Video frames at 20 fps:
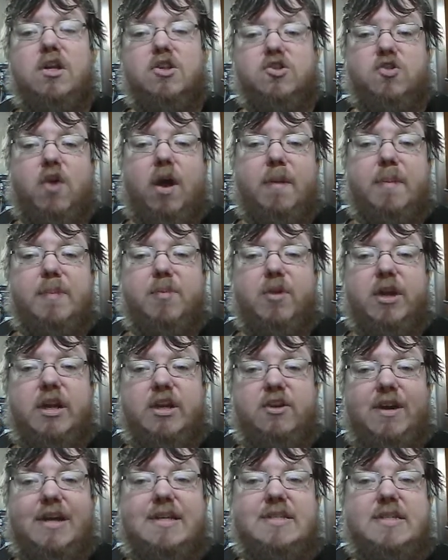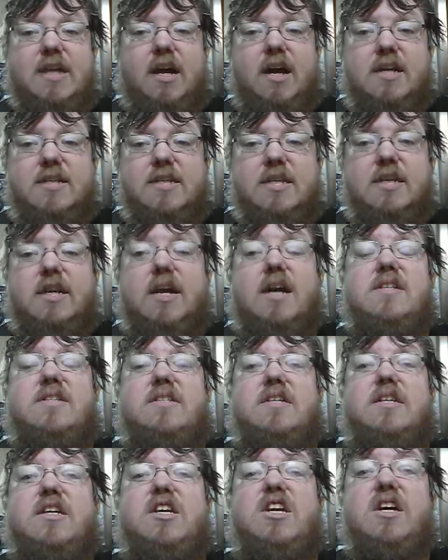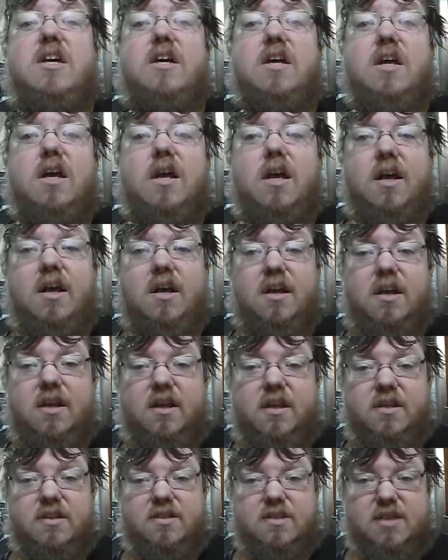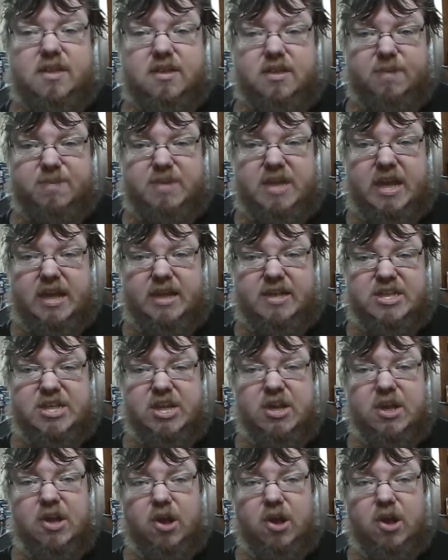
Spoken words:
So I'll be bringing you guys constant updates